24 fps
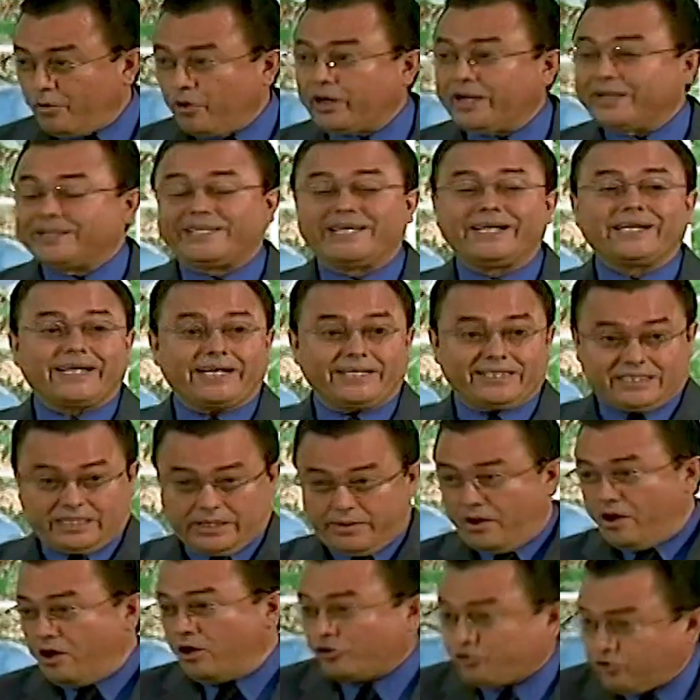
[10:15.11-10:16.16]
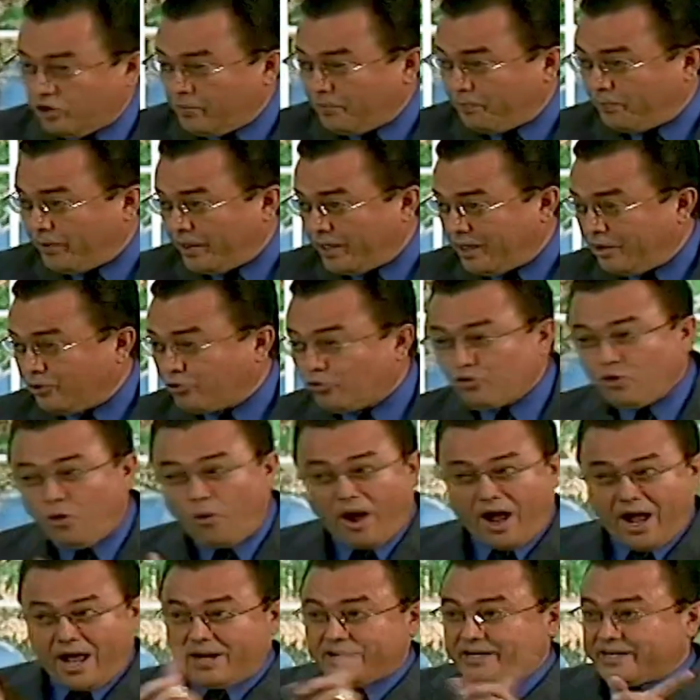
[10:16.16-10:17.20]
Because if they receive another spirit,
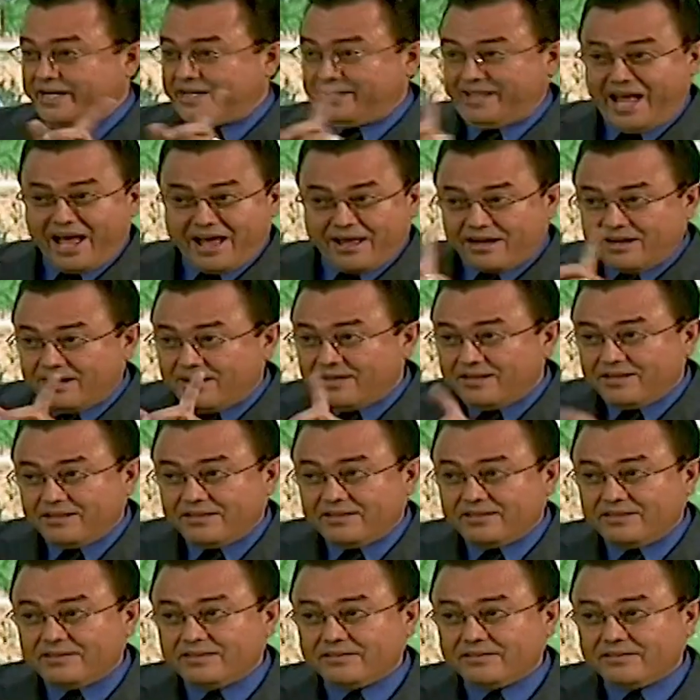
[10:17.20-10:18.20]
they will not reign.